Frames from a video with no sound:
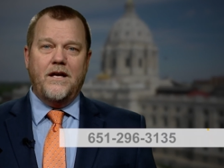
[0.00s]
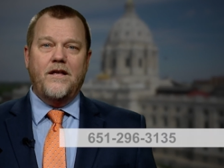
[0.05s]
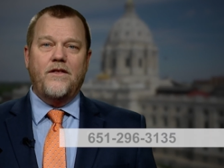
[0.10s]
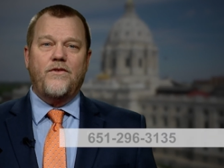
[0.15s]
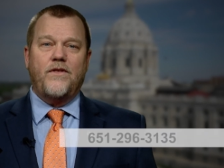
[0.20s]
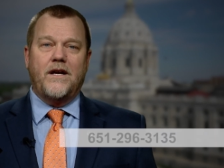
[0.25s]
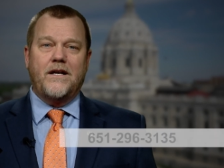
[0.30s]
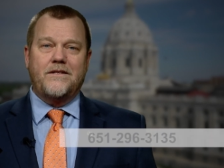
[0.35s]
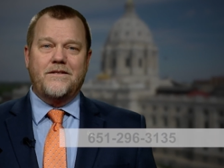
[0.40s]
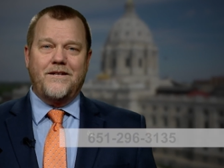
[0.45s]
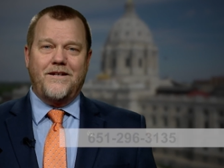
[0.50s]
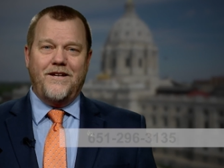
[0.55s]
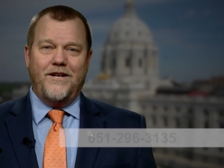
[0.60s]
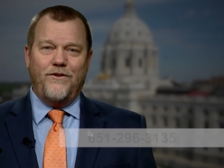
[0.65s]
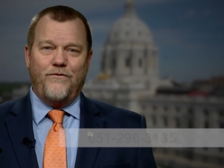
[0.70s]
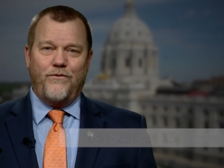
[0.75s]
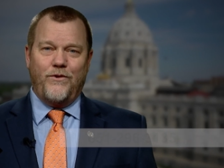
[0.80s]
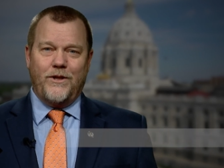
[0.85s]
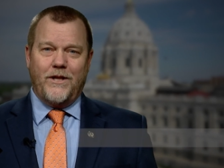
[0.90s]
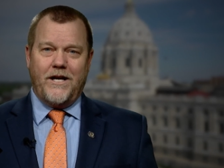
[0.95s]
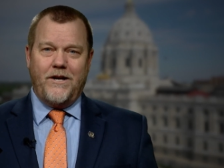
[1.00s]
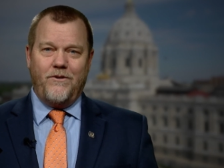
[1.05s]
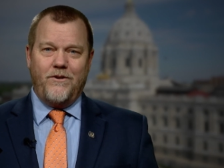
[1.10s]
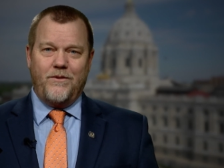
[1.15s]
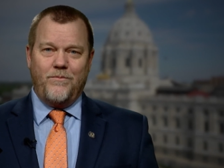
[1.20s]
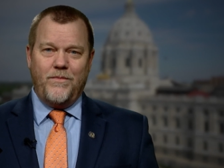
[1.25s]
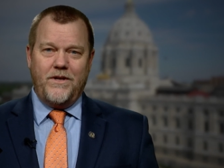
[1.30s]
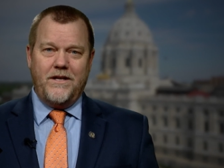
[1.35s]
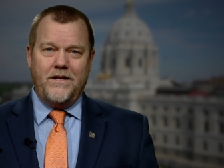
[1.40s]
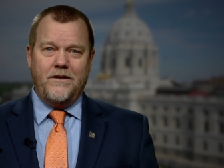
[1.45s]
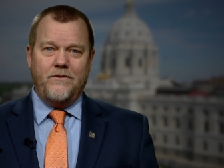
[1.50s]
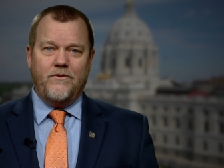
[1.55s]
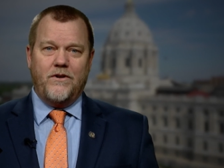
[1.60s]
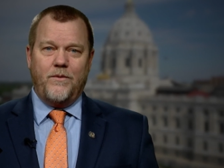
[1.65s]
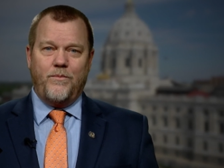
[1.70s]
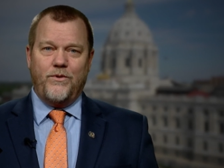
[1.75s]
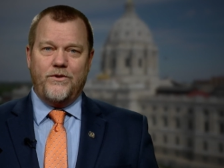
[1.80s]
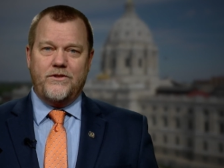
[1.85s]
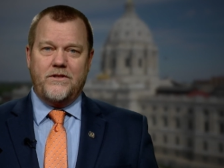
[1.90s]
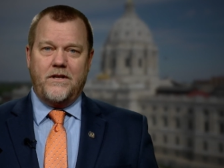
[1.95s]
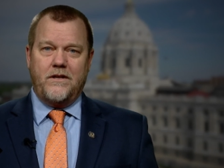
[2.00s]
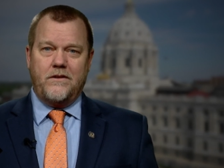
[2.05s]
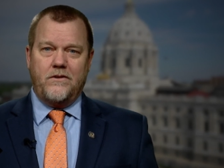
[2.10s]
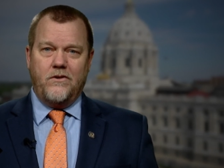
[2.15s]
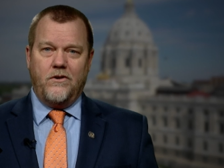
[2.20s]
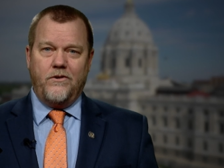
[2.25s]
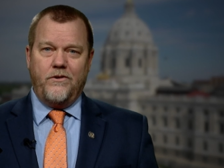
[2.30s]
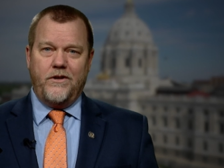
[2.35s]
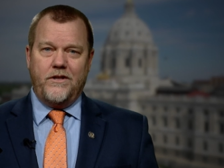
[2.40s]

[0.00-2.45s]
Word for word: Thanks again for allowing me to represent your